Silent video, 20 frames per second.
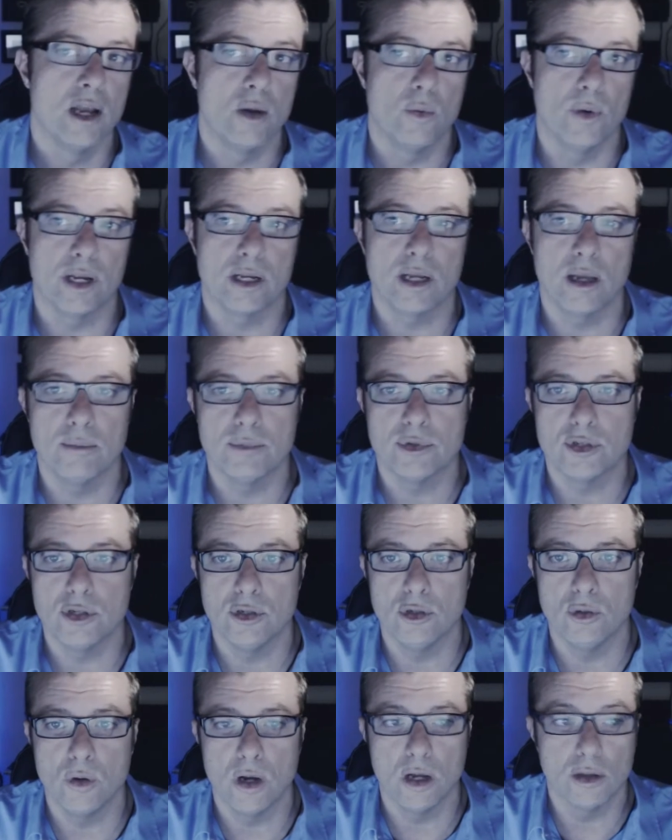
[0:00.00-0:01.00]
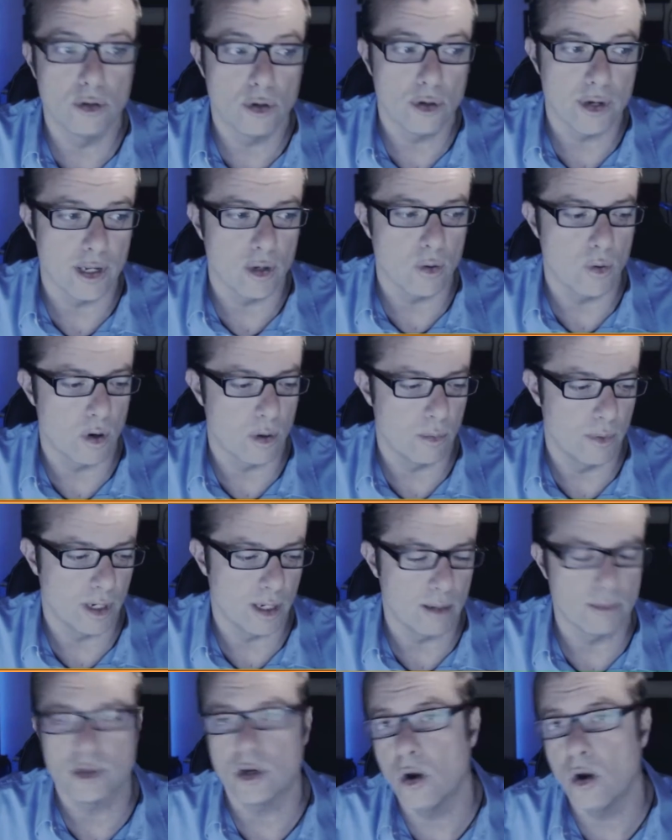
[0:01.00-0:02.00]
when it comes to learning, or when it
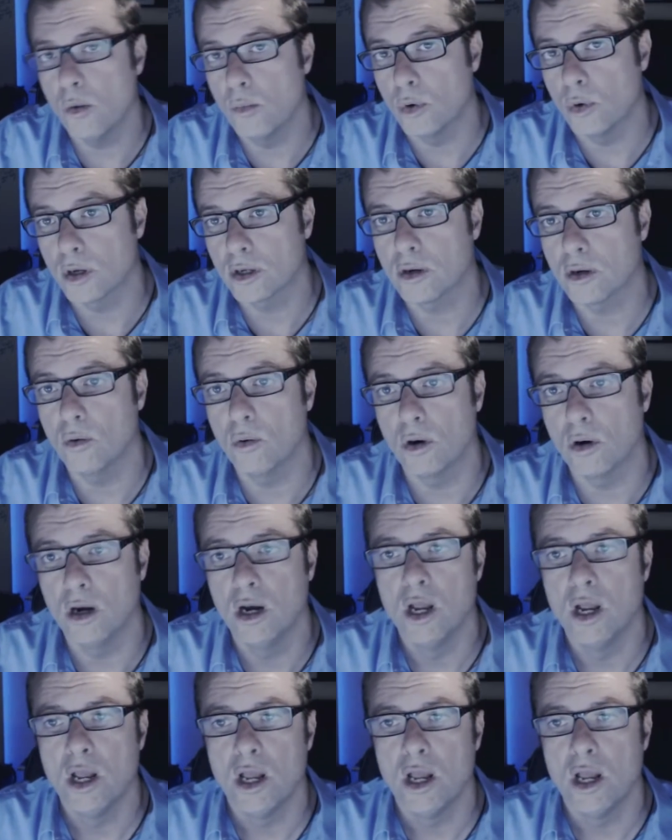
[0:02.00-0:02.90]
comes to homework, or